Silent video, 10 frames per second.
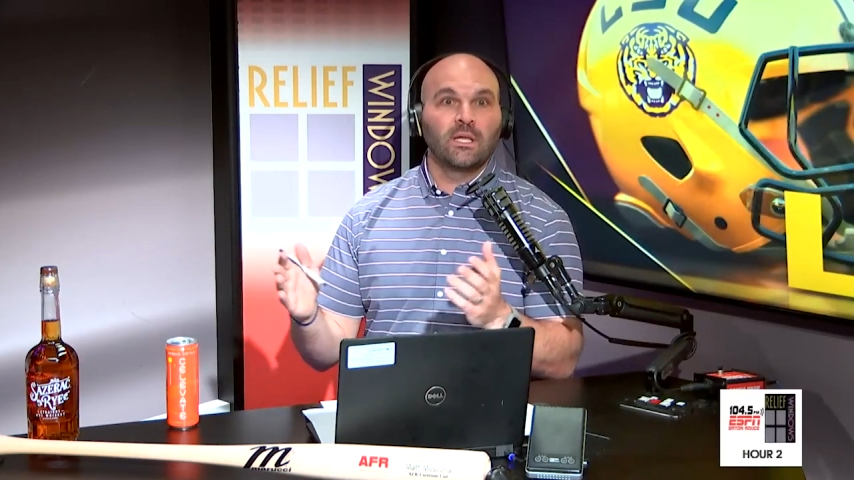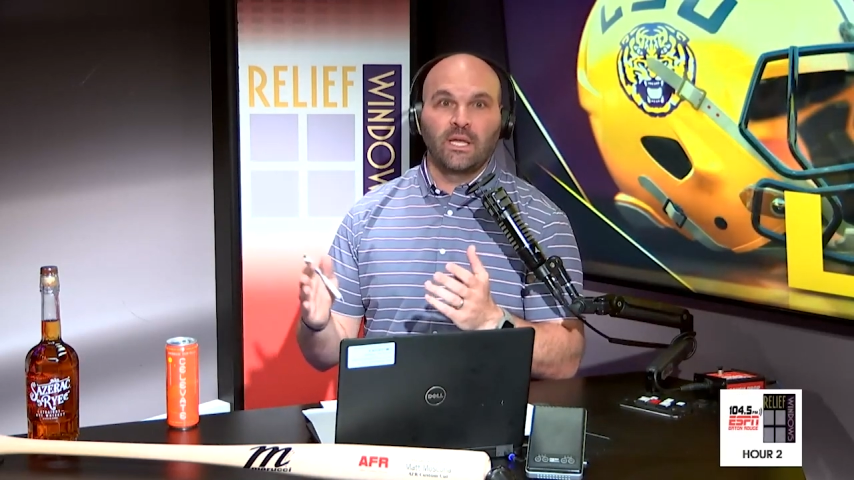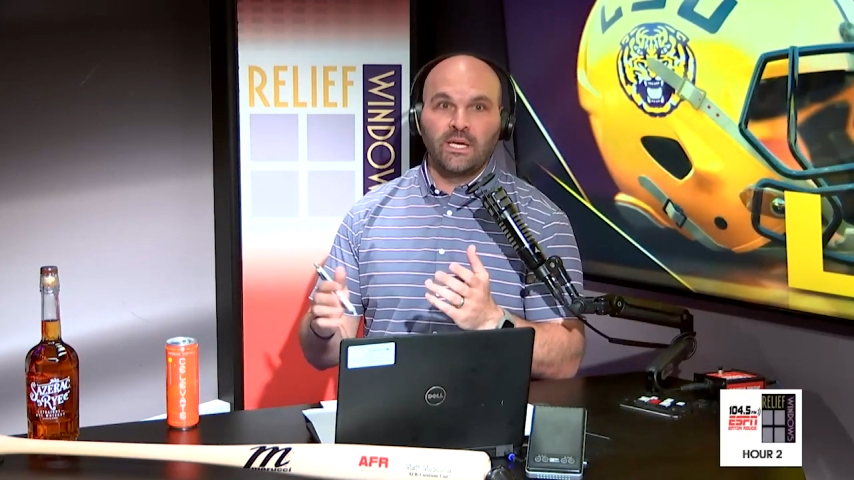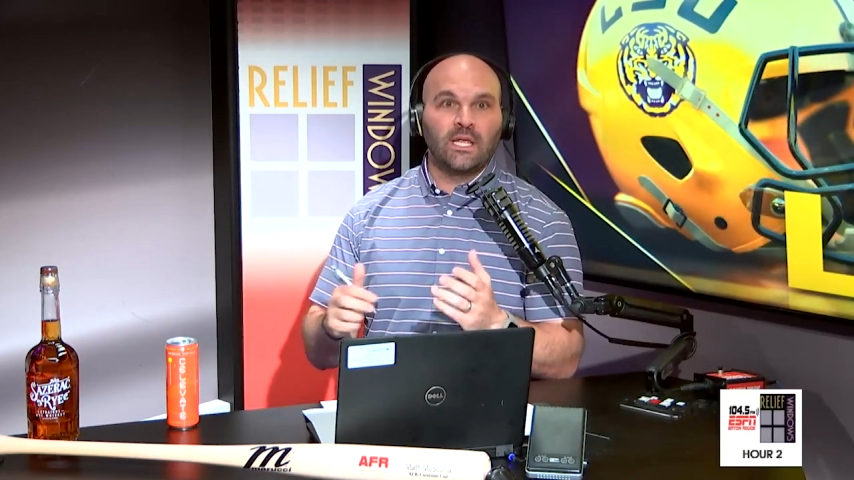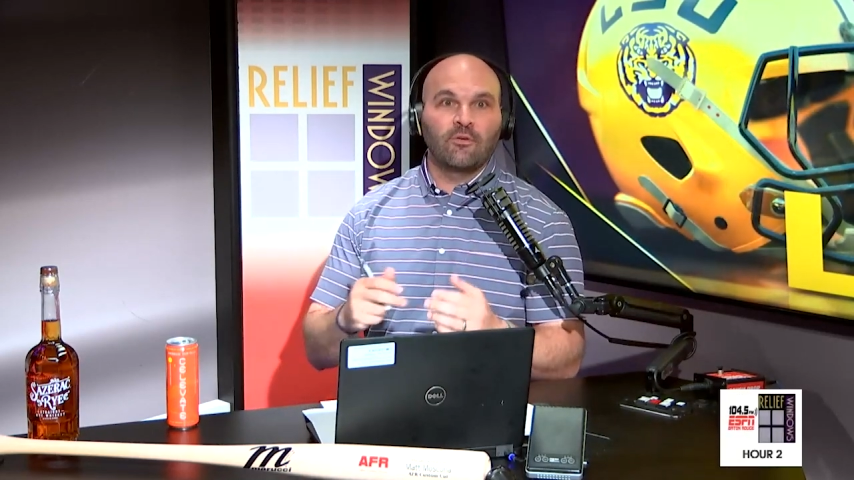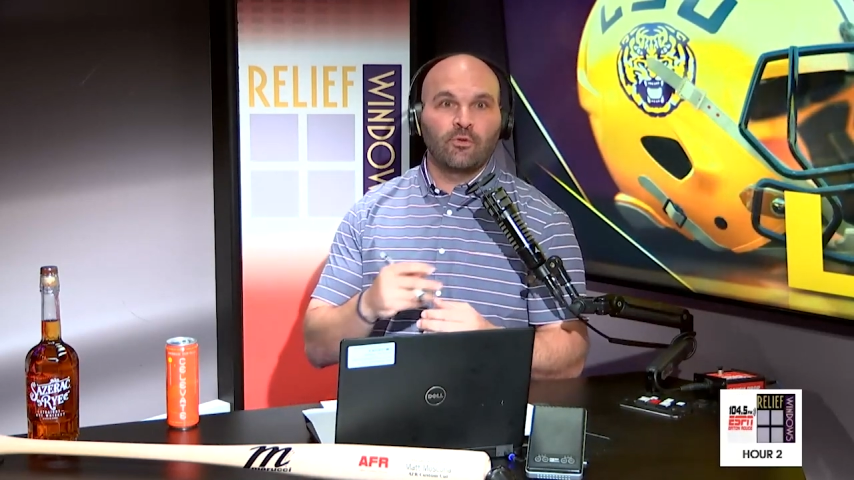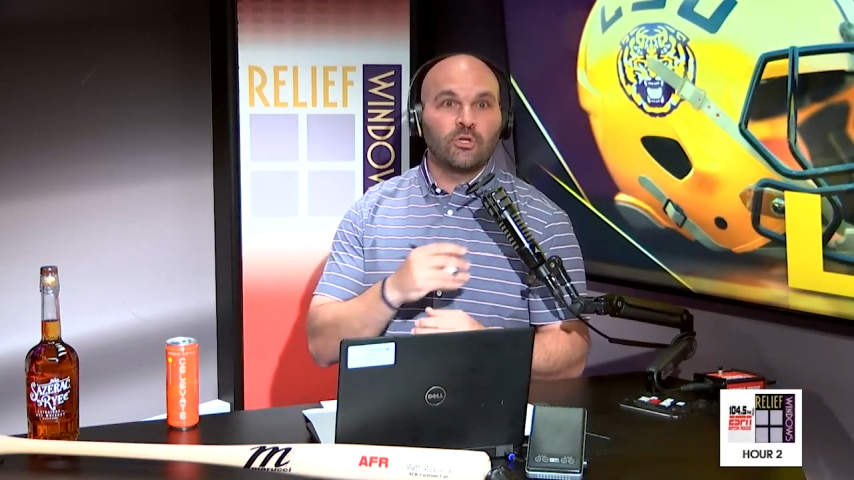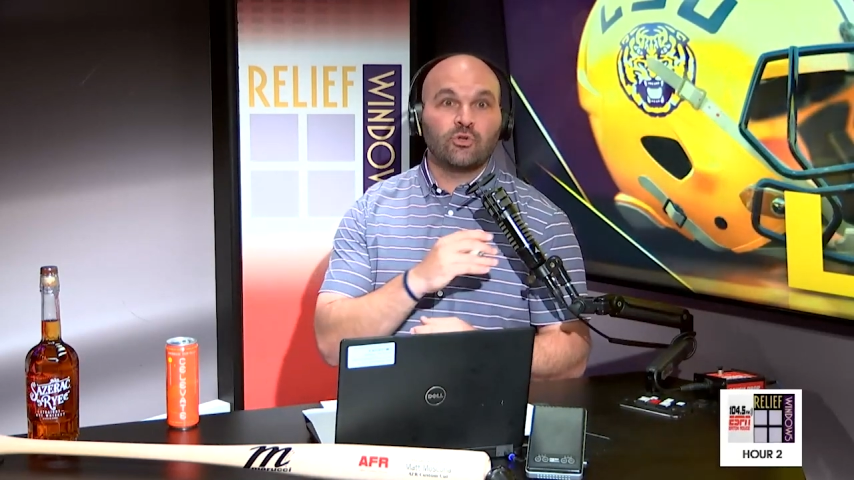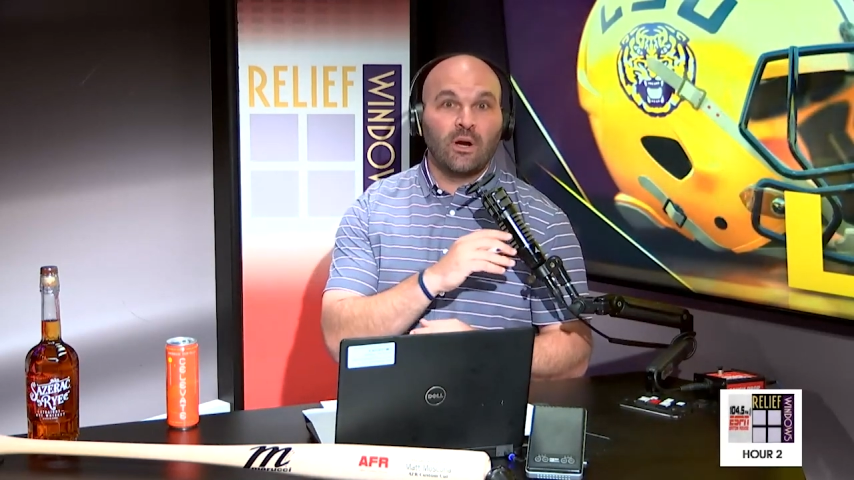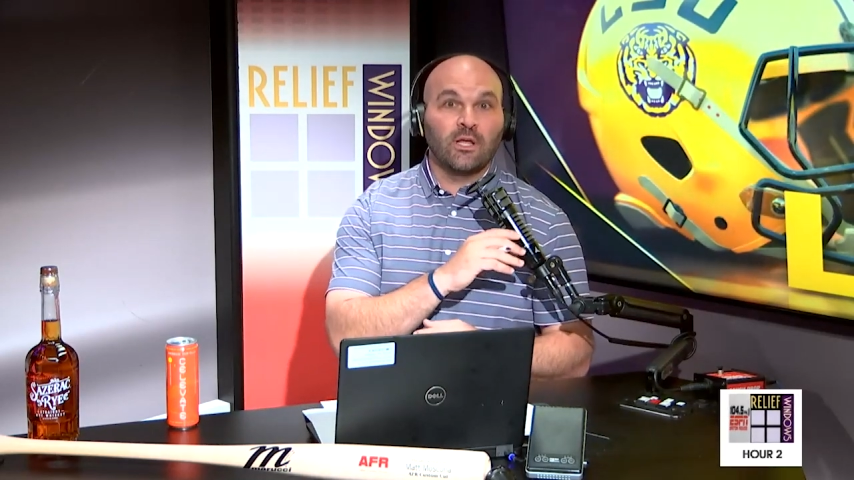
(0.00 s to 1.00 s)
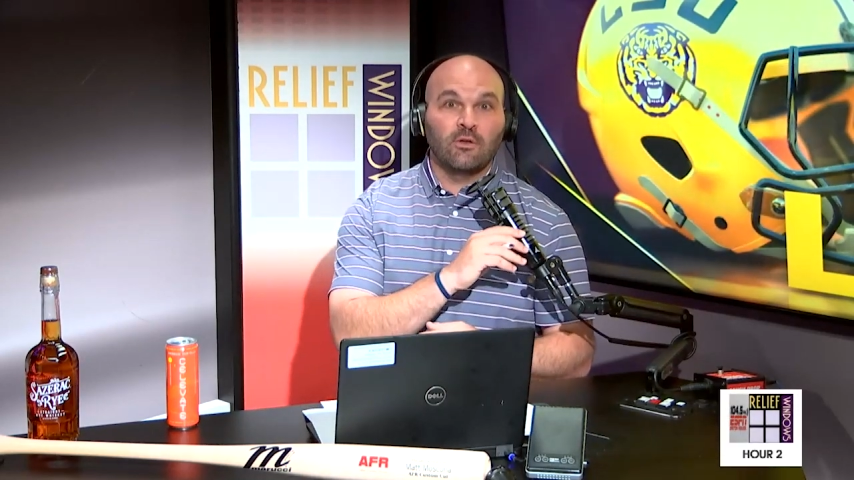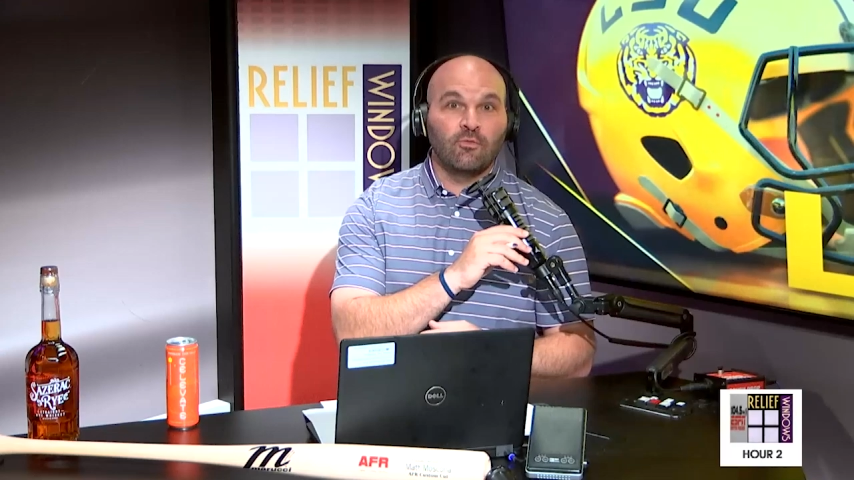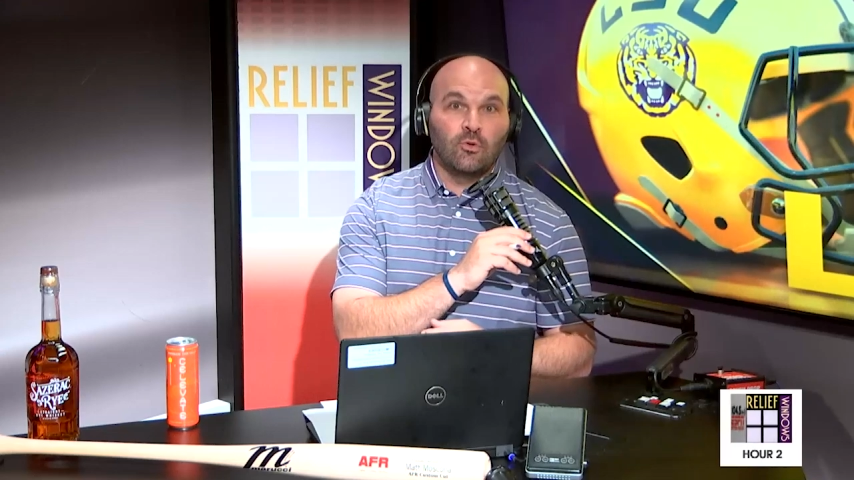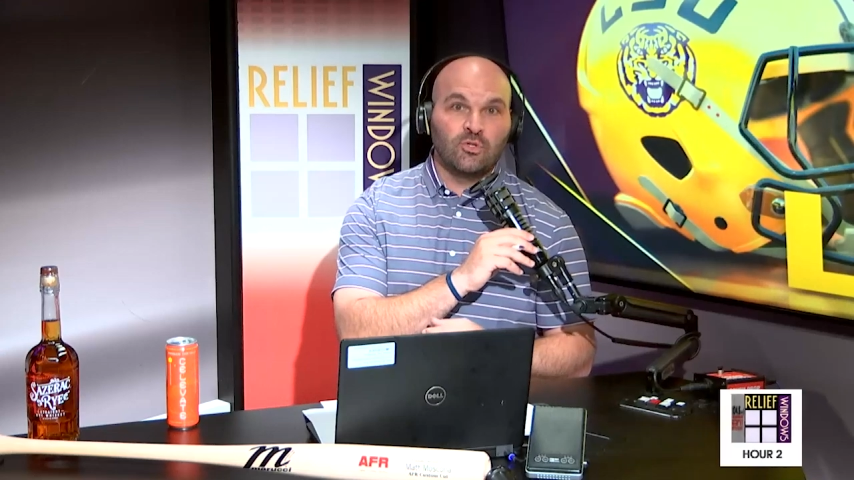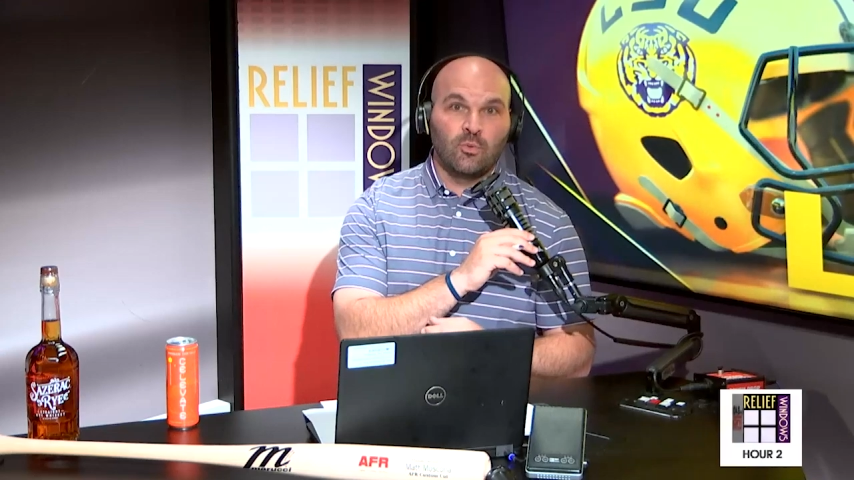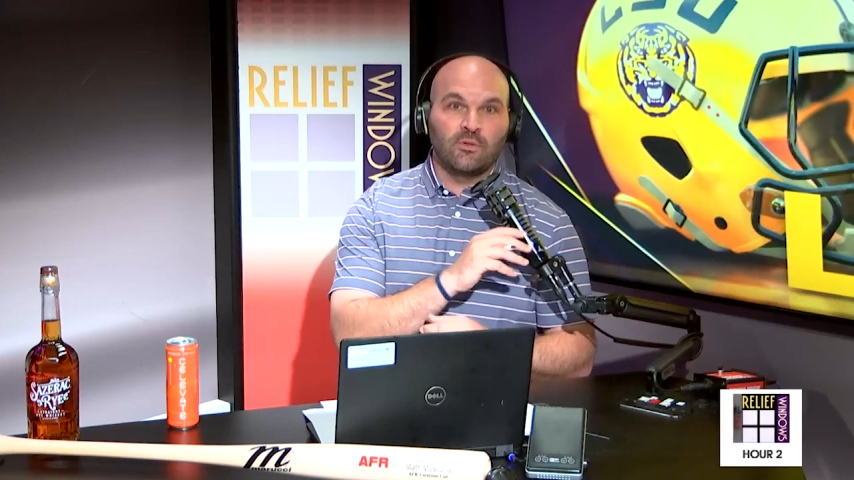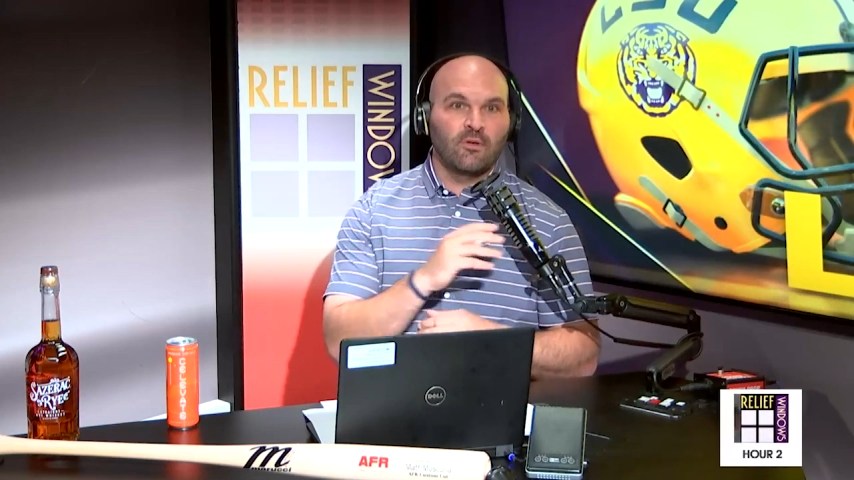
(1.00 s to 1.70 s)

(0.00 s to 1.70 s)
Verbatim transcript: and Lane Kiffin is trying to confuse you with